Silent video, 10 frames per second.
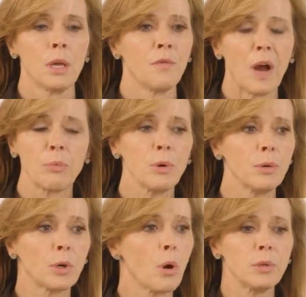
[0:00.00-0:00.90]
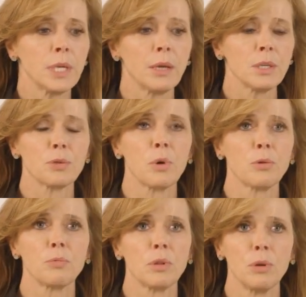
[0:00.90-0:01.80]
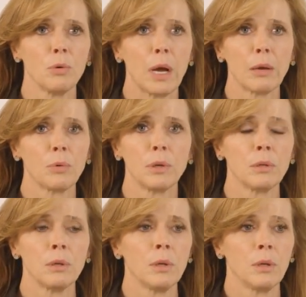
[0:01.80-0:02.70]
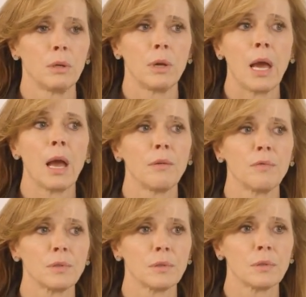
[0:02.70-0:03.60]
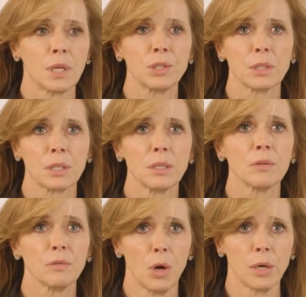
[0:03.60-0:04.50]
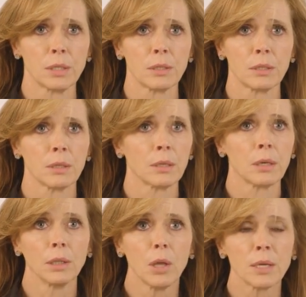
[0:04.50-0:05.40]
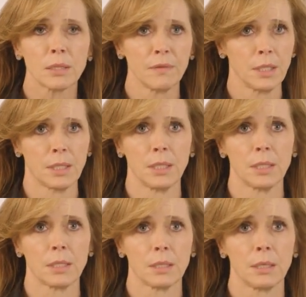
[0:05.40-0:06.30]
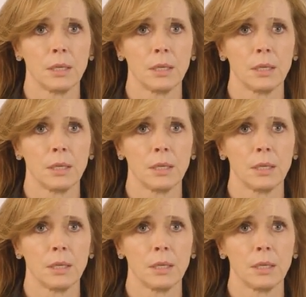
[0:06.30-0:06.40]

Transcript: If I were to go down this road with you, I would have such a sense of loss, a loss of innocence.